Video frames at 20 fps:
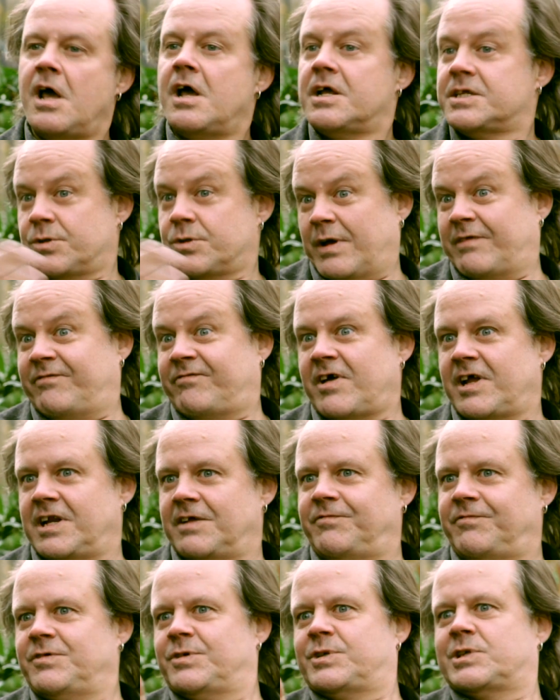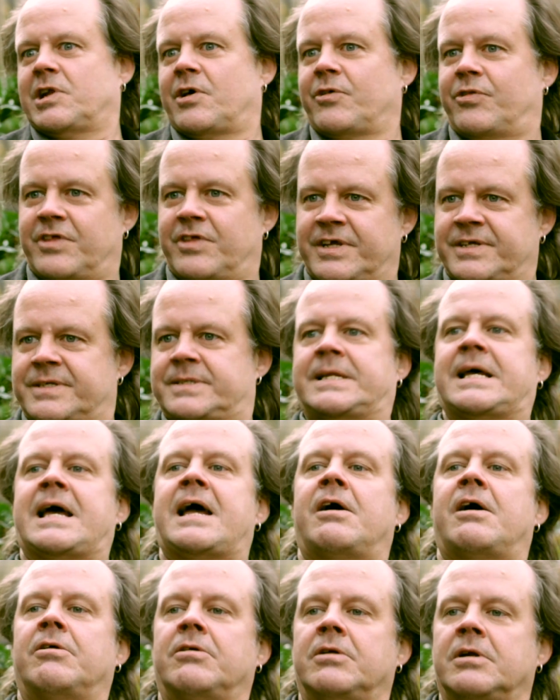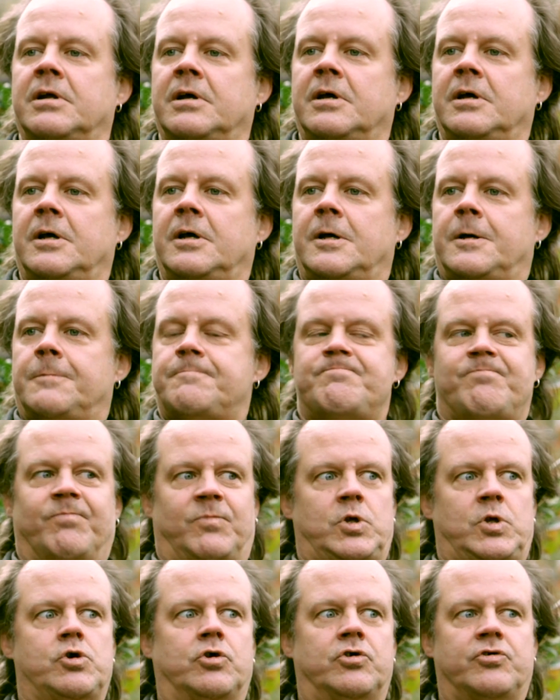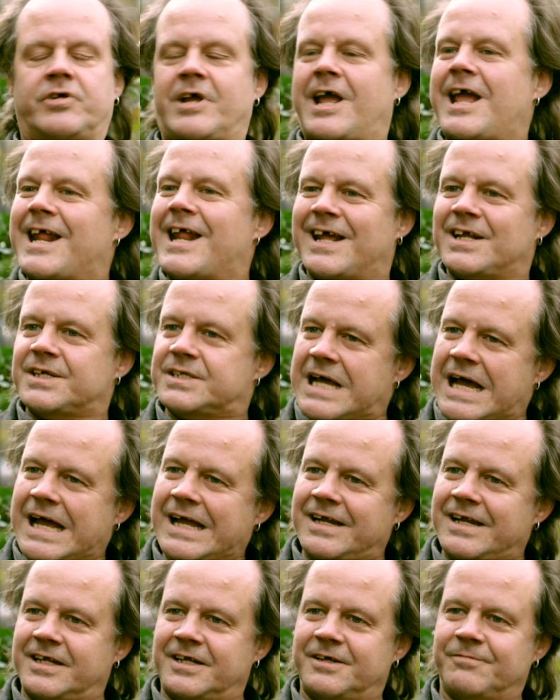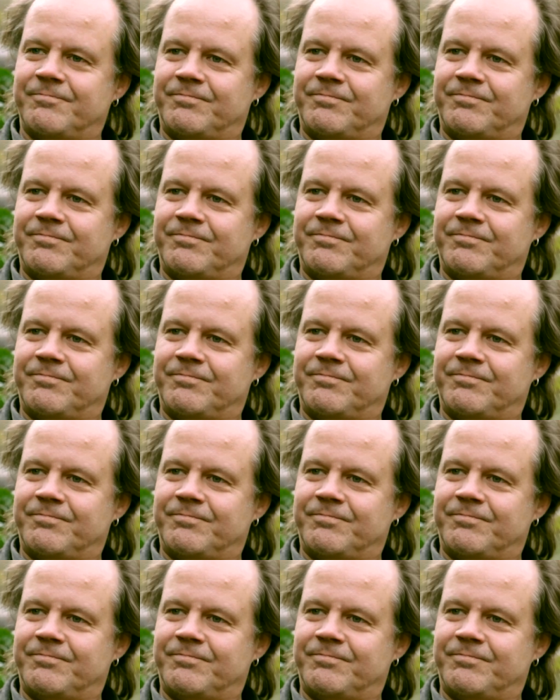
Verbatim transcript: So I find if you slow things down, you create anxiety.